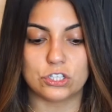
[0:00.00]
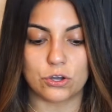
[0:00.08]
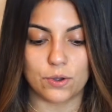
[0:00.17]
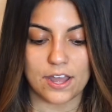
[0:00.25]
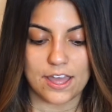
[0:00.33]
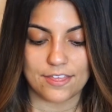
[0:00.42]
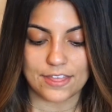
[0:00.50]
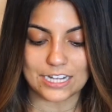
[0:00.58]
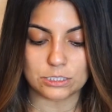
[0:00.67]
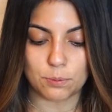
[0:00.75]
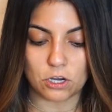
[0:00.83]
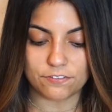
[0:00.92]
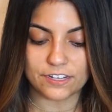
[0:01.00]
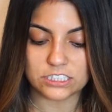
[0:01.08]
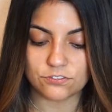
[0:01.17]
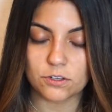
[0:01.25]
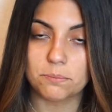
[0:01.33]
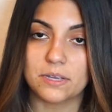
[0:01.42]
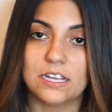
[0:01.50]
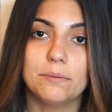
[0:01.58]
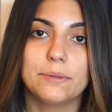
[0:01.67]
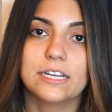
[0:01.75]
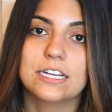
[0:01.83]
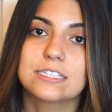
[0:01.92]
So that's perfect for me
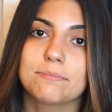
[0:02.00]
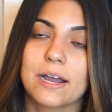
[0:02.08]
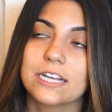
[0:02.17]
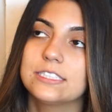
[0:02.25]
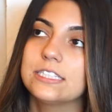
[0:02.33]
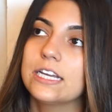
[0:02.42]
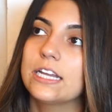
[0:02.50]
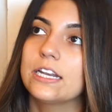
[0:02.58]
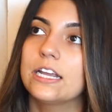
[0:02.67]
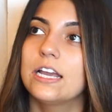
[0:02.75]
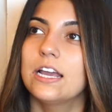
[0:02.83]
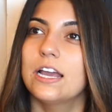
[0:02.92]
because my skin,